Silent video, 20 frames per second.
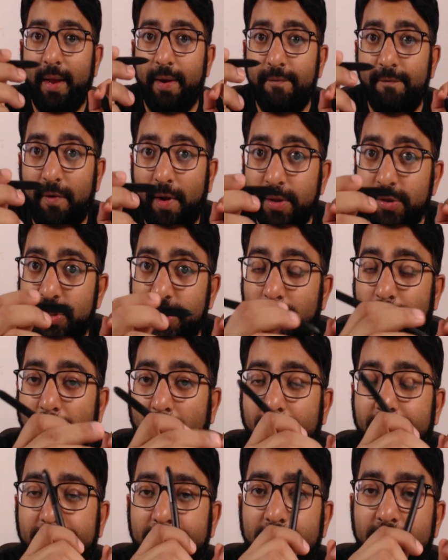And once the
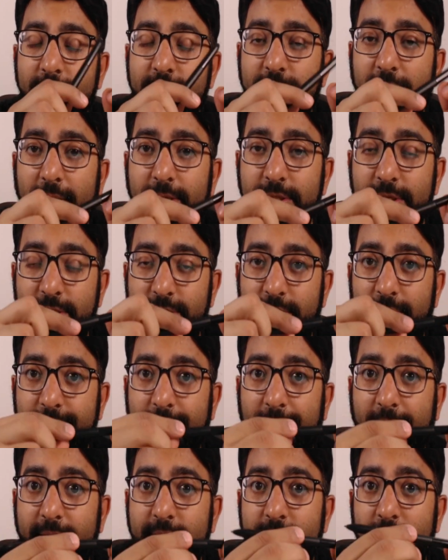particle changes the
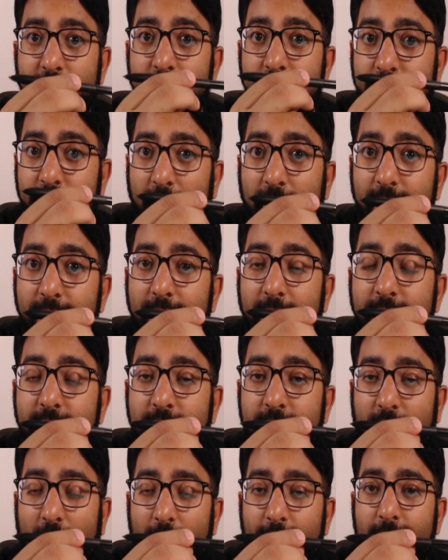direction, then
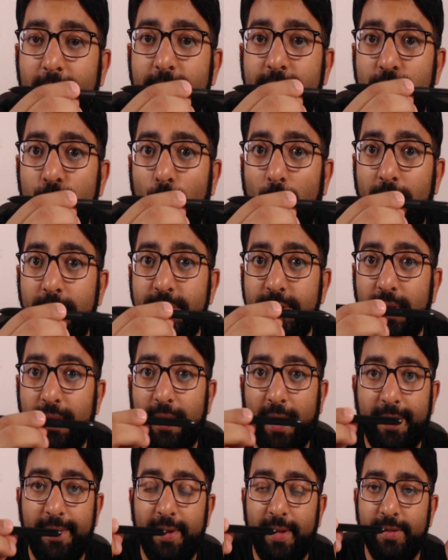it travels towards the
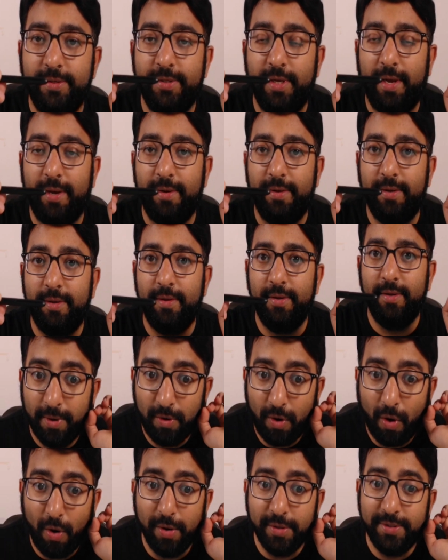right hand side,
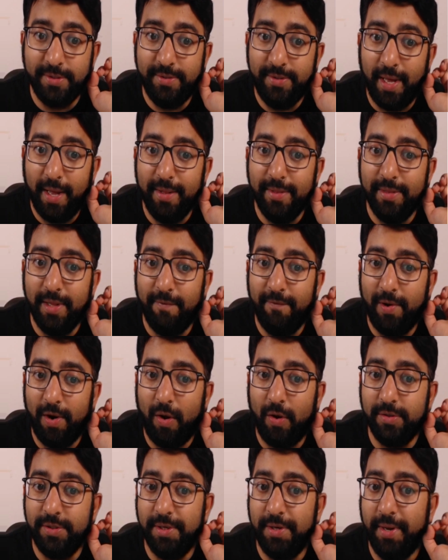because then the
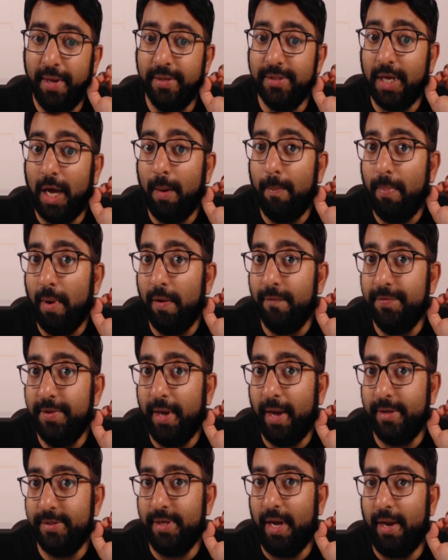velocity is above
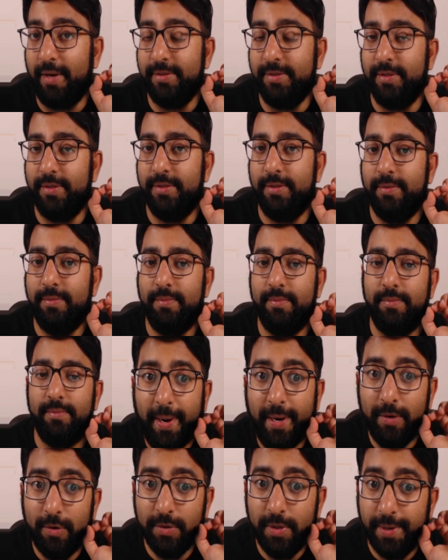the x axis.
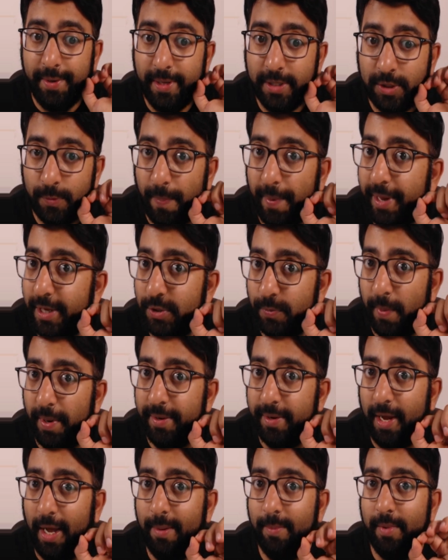Coming to the
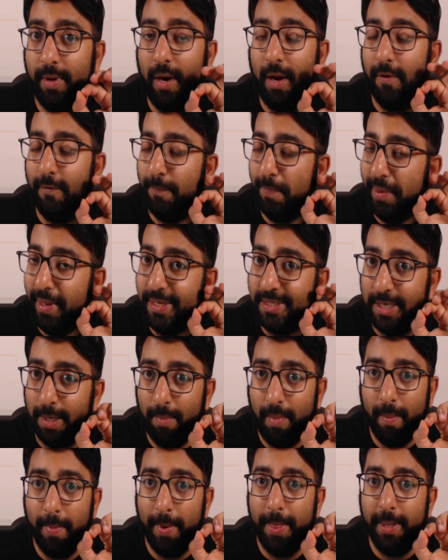displacement time graph, please
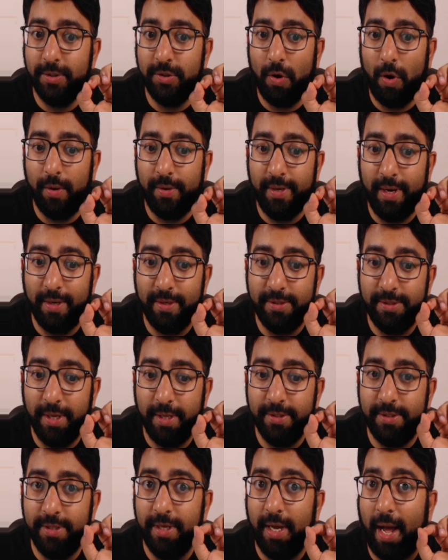remember the shortcut.
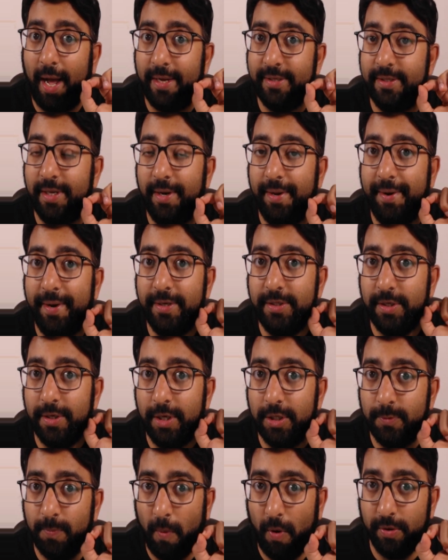Since the
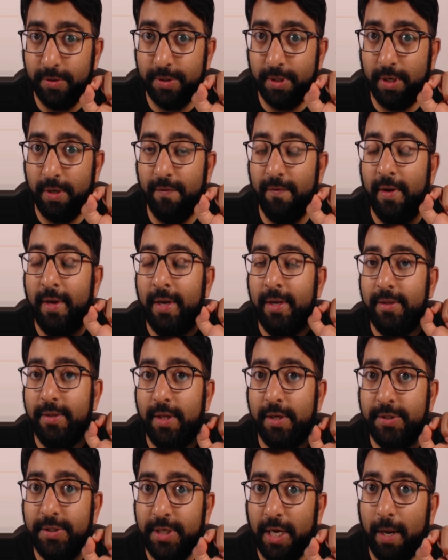acceleration is positive,
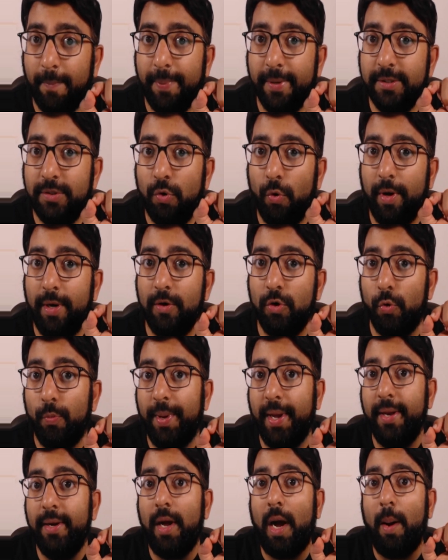the shape is going to
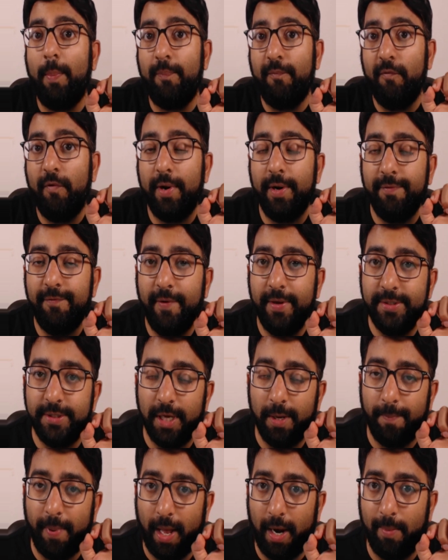be an upward
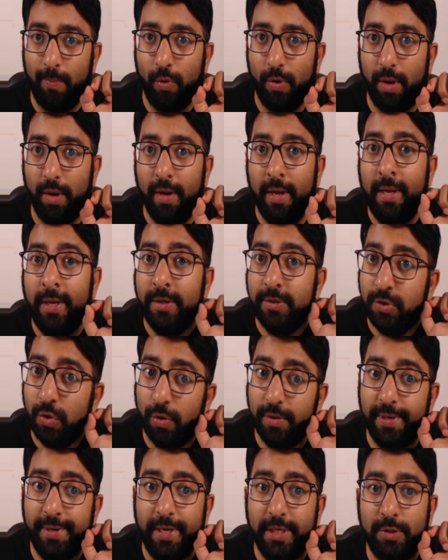facing parabola.
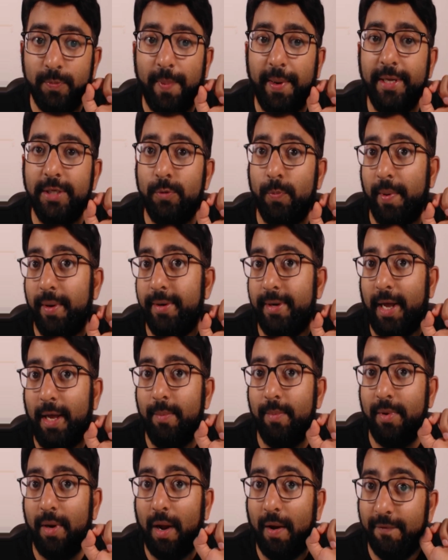So the displacement
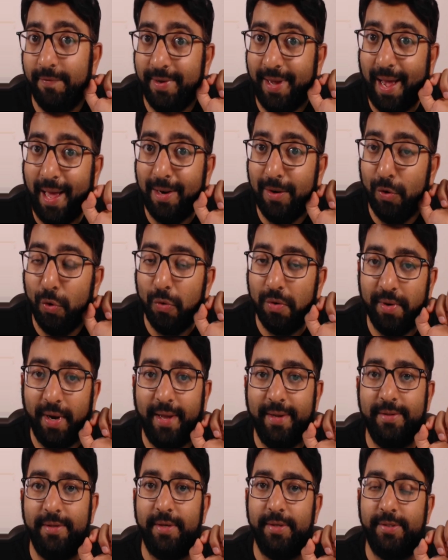time graph can look
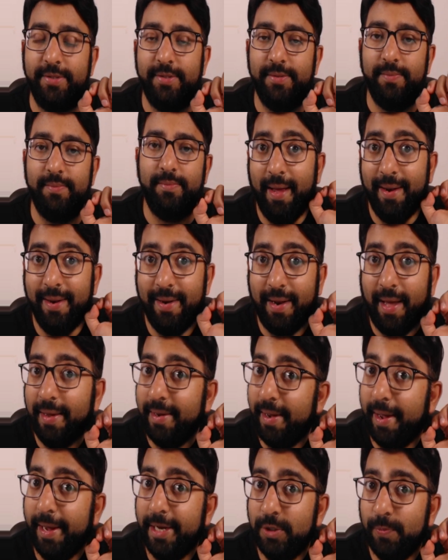like this. And
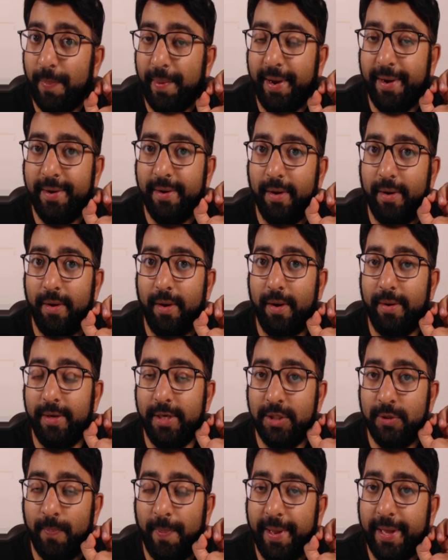like I explained earlier,
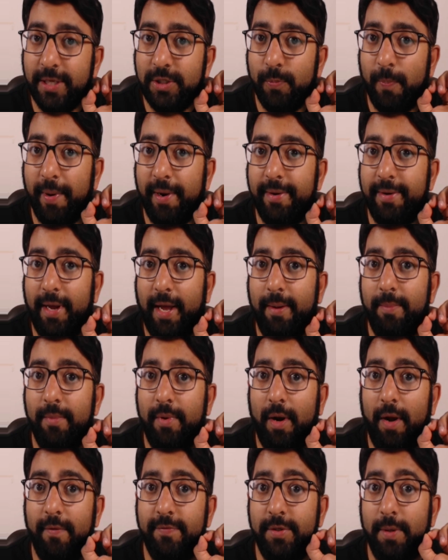displacement
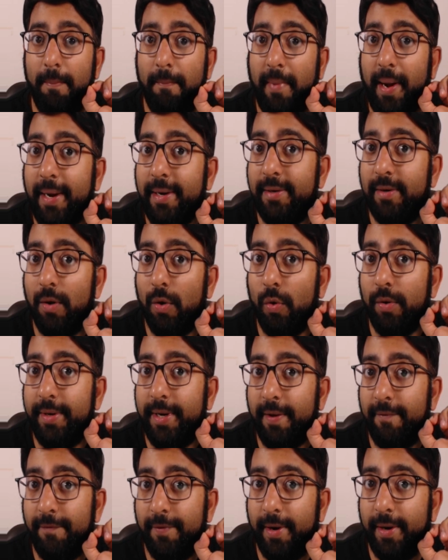time graphs might
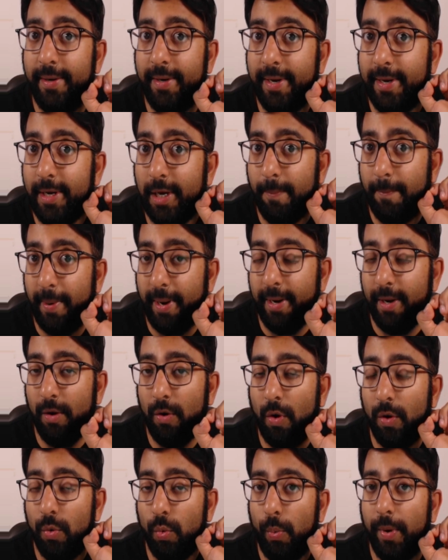look differently
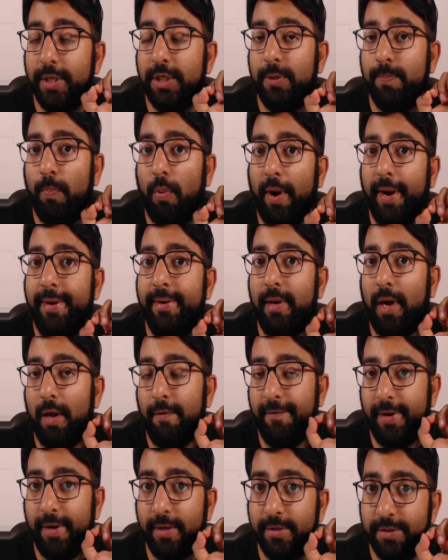depending on which point
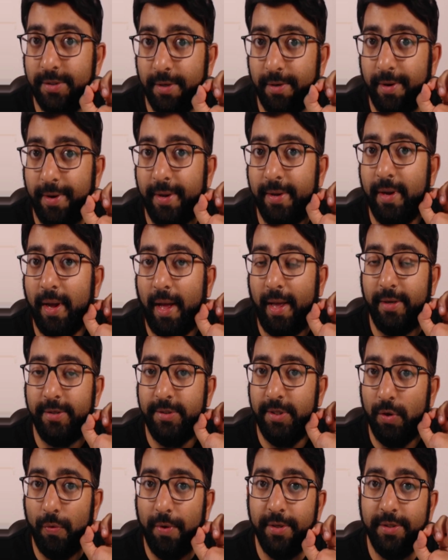are we considering
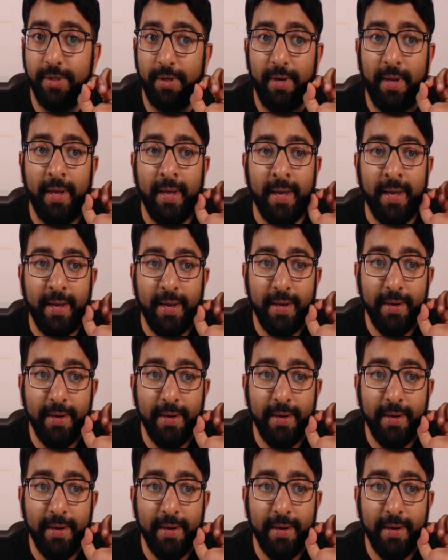as the origin.